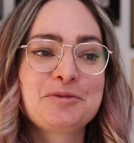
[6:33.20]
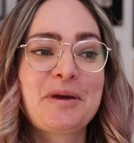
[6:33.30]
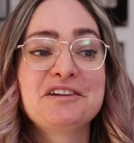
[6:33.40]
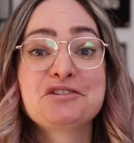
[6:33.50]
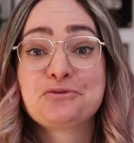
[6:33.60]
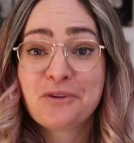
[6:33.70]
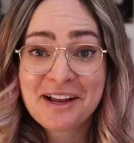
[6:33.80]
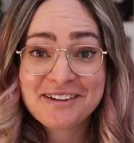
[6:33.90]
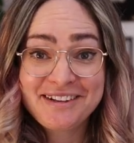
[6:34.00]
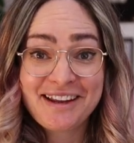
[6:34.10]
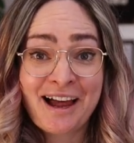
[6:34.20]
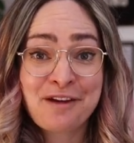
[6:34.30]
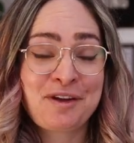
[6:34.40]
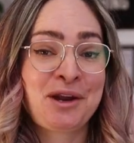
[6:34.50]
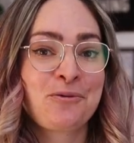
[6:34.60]
this page is finally
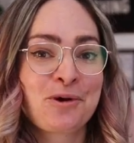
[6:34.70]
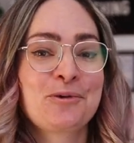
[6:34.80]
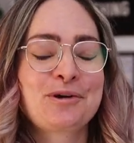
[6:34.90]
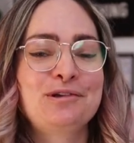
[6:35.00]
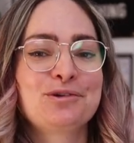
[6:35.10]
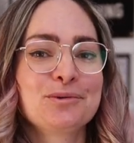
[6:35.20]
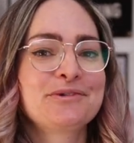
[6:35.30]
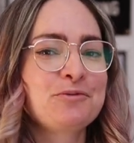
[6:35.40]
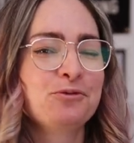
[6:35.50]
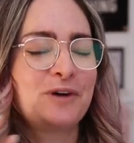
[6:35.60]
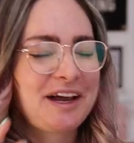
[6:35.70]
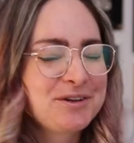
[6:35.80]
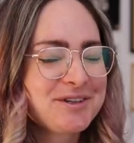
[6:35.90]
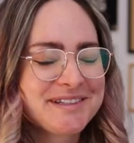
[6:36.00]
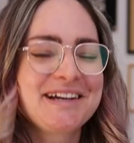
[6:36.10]
live and I want to walk you through some
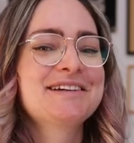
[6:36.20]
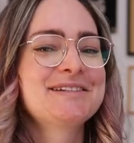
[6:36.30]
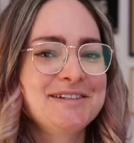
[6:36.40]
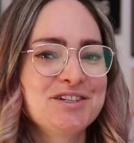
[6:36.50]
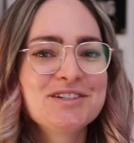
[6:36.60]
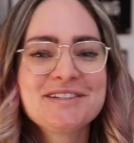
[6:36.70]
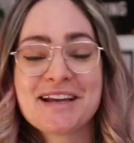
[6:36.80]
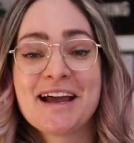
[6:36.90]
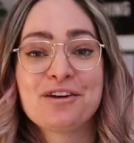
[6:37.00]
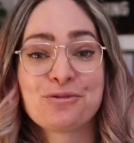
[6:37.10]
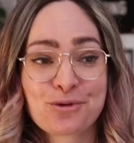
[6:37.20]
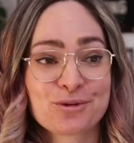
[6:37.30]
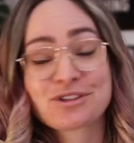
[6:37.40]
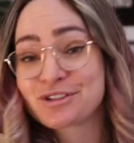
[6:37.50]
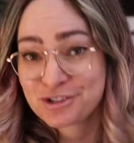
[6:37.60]
final design decisions and of
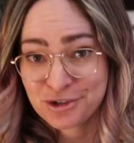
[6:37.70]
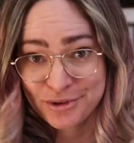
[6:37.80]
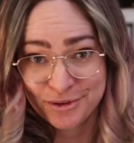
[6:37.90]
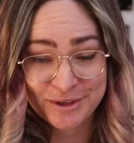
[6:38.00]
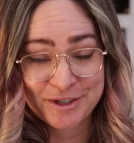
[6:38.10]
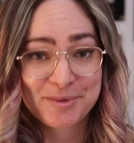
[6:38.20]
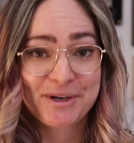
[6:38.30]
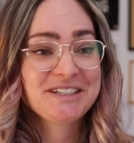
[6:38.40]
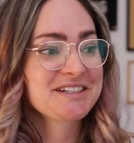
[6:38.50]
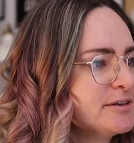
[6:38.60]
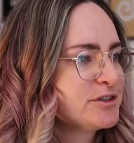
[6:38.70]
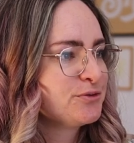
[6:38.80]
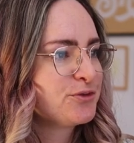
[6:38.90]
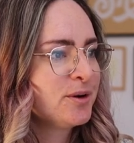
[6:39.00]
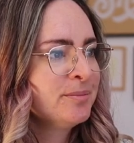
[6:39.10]
course show you the finished product. So
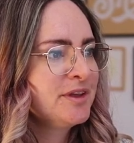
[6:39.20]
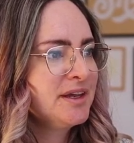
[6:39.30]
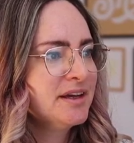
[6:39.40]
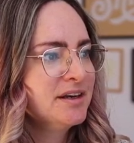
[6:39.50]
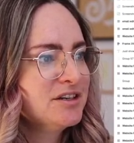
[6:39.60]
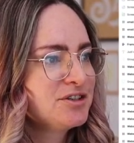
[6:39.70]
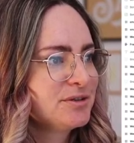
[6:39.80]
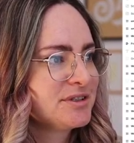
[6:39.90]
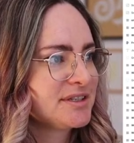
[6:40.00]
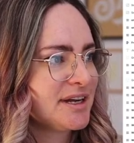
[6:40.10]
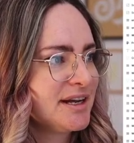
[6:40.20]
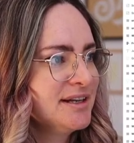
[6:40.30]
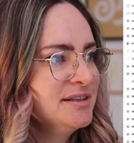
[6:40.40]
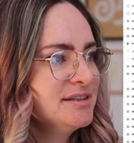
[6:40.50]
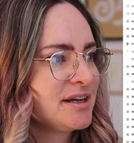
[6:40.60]
from the initial
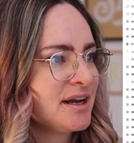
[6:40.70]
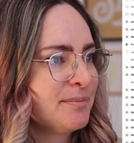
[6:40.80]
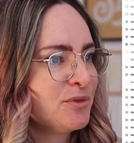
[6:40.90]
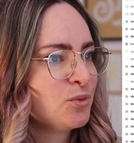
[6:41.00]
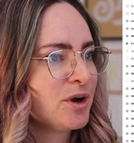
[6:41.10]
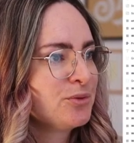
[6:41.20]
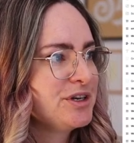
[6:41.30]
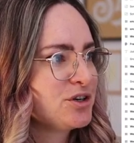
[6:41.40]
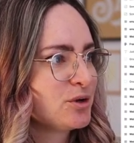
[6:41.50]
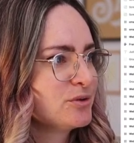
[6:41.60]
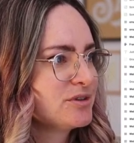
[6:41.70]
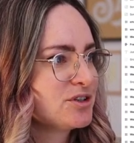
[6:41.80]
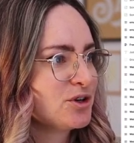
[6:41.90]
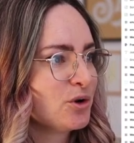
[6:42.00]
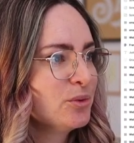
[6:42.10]
designs, um, the one we chose
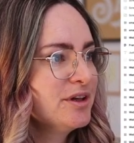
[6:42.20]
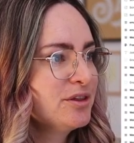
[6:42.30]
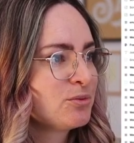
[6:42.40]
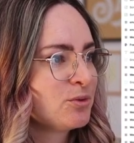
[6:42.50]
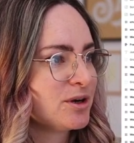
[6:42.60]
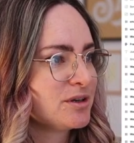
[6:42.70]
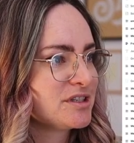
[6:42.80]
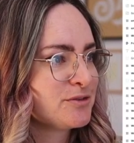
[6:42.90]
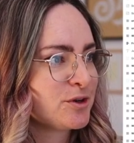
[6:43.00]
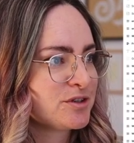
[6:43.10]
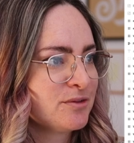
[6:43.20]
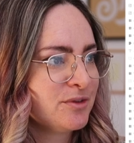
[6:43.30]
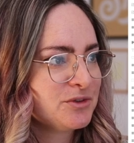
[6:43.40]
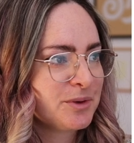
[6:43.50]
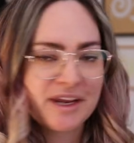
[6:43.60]
to go with was a version
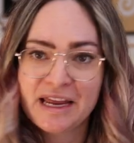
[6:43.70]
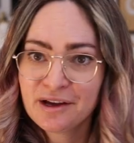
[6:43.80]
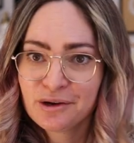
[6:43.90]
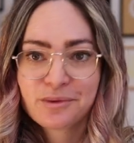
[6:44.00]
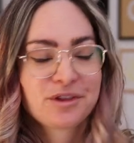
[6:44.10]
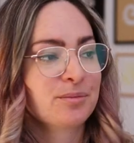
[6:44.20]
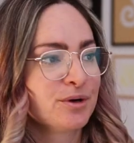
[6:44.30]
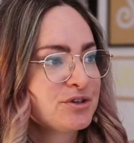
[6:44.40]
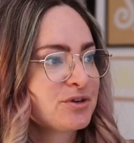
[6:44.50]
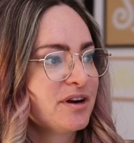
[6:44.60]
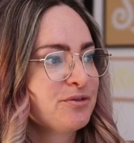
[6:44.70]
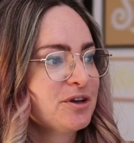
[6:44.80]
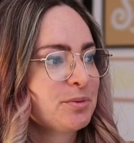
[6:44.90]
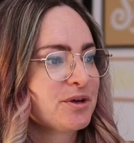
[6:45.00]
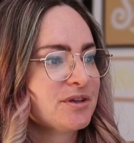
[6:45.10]
of this one here with the motion
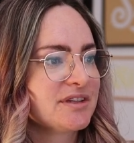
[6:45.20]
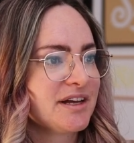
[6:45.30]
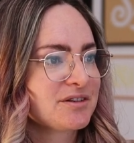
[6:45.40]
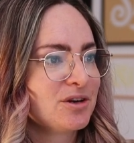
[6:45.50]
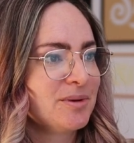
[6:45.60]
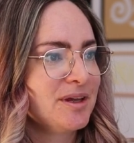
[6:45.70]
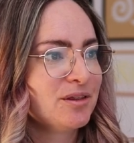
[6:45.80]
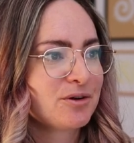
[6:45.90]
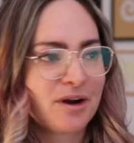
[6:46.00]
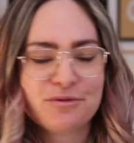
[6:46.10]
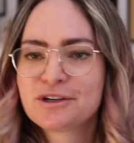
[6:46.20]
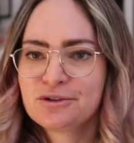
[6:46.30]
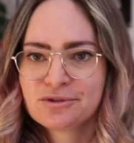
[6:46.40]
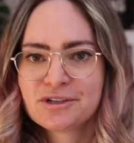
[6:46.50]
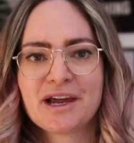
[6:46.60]
graphic because that's going to be the graphic
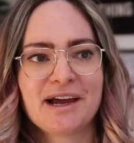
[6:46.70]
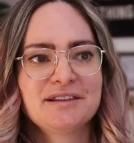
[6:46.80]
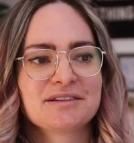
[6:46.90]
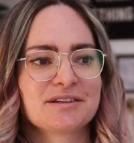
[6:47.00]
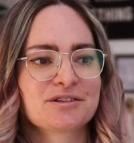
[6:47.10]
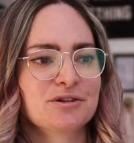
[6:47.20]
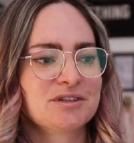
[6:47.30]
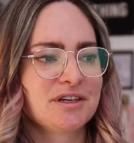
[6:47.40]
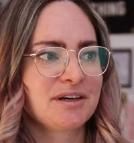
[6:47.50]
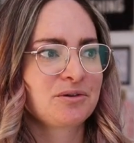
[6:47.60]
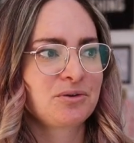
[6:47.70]
used in ads and it's good to